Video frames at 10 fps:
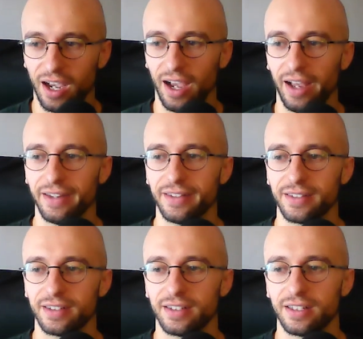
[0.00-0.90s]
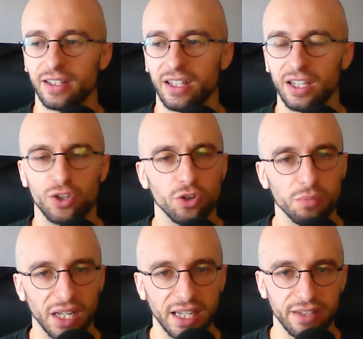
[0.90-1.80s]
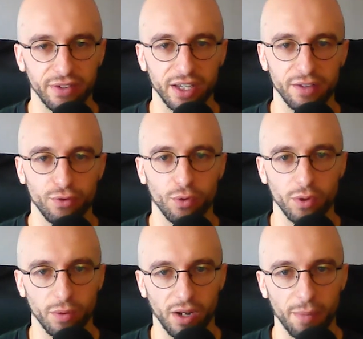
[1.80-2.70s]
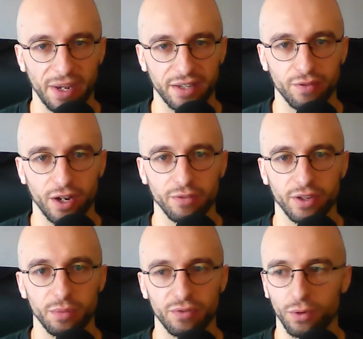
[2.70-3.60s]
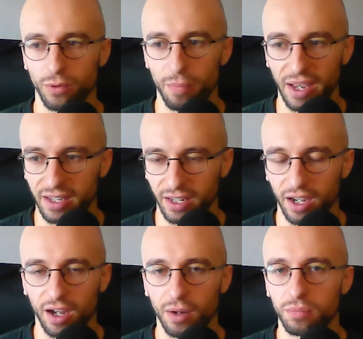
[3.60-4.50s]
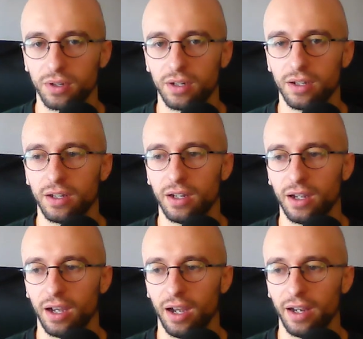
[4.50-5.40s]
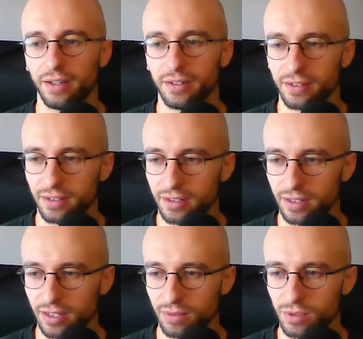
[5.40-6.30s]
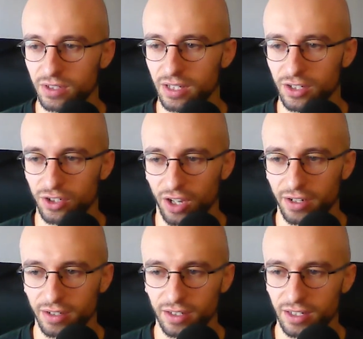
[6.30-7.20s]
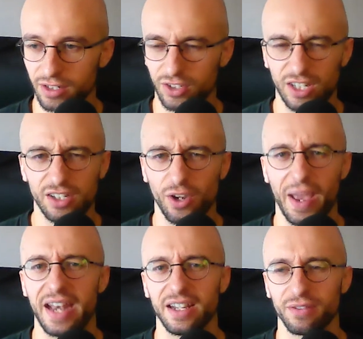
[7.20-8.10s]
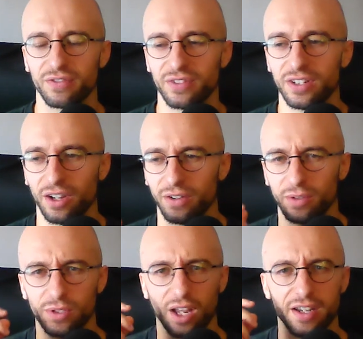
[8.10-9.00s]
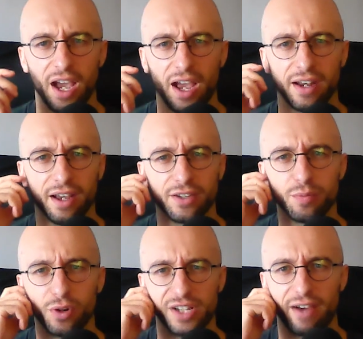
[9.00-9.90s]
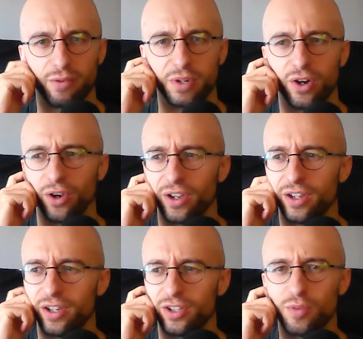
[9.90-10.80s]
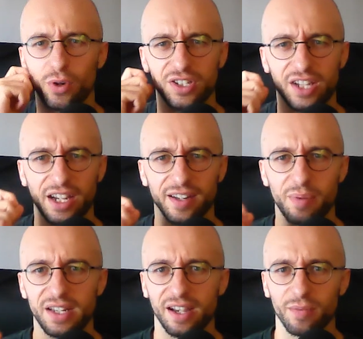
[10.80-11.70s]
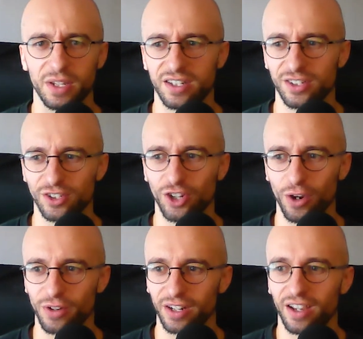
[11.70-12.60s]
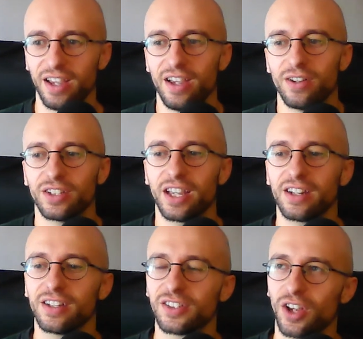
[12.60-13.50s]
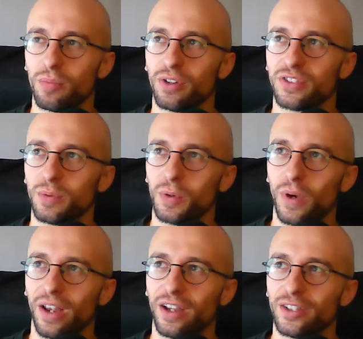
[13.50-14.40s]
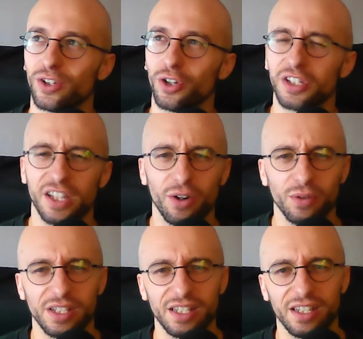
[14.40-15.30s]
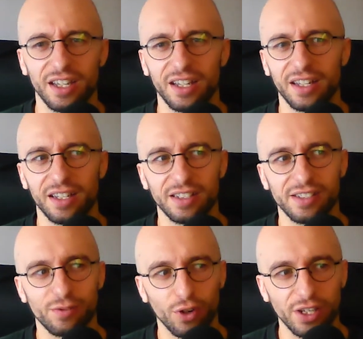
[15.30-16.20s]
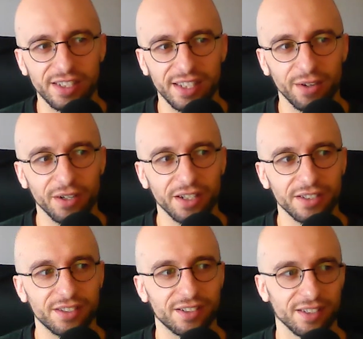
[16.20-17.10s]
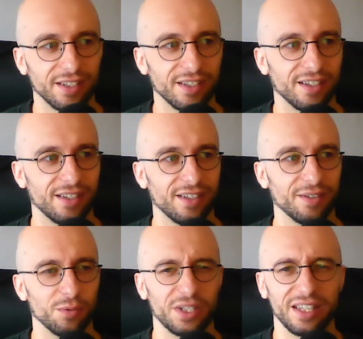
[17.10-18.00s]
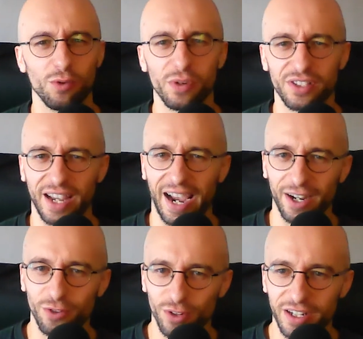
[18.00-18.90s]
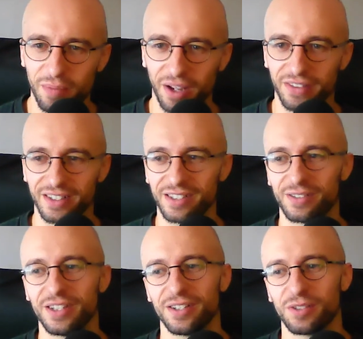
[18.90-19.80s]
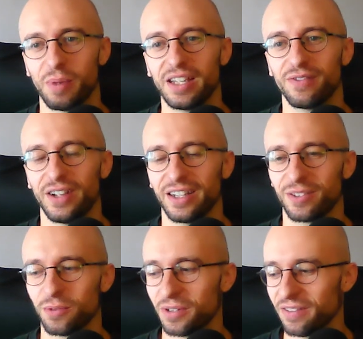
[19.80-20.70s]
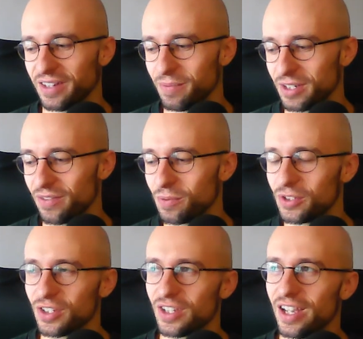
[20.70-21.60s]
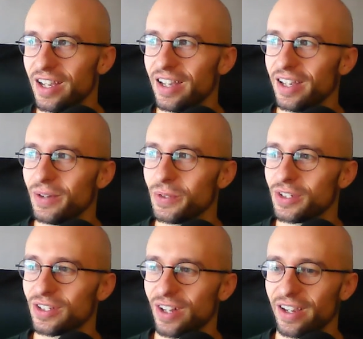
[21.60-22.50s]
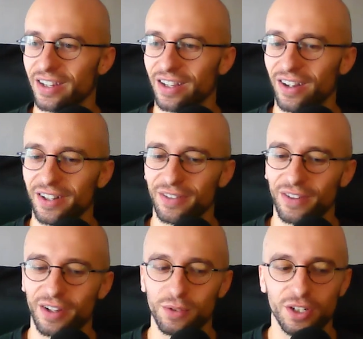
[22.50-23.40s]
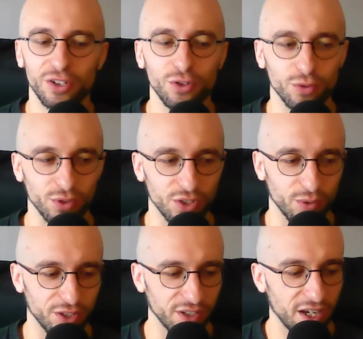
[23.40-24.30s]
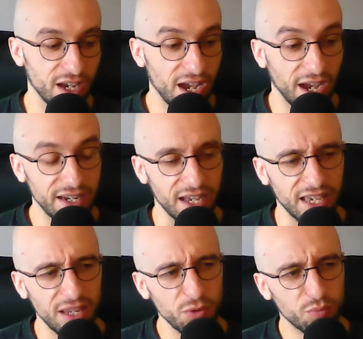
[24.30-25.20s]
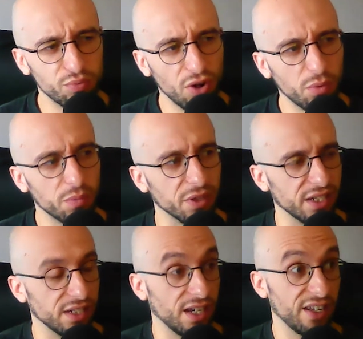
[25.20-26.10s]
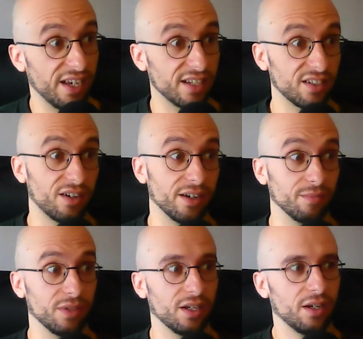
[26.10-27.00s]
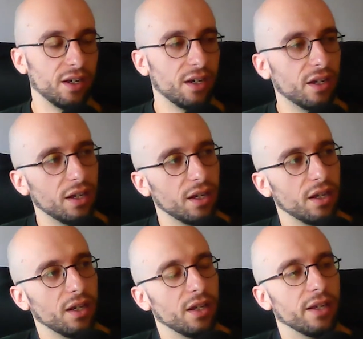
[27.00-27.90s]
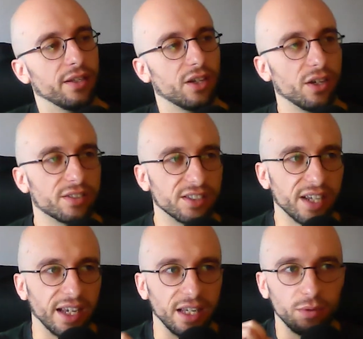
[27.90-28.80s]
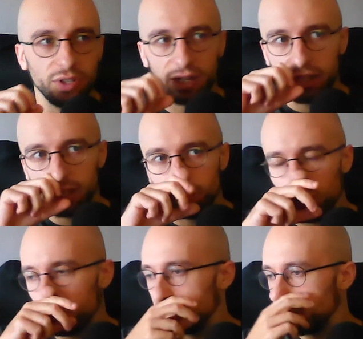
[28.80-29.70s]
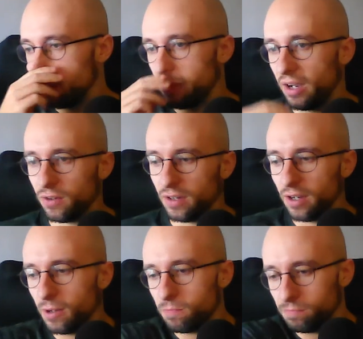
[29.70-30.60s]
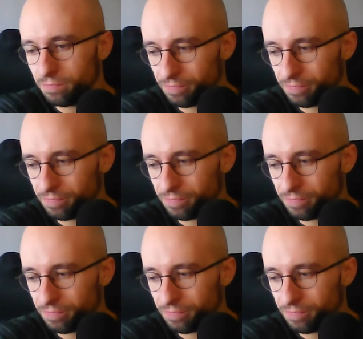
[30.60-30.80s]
and he couldn't believe it he thought we were like making fun of him he thought we were making it up and he was he just like he just didn't know any of you know and he was like nah nah you boys are having me on you boys are taking the piss out of me this is a joke and like there's again an example of something where like you couldn't tell was he fully serious was he almost like angry about these you know space facts we were giving him and stuff it was just it was just like a kind of it was an unusual situation and yeah he was probably at that time it's hard to say he was i guess probably about um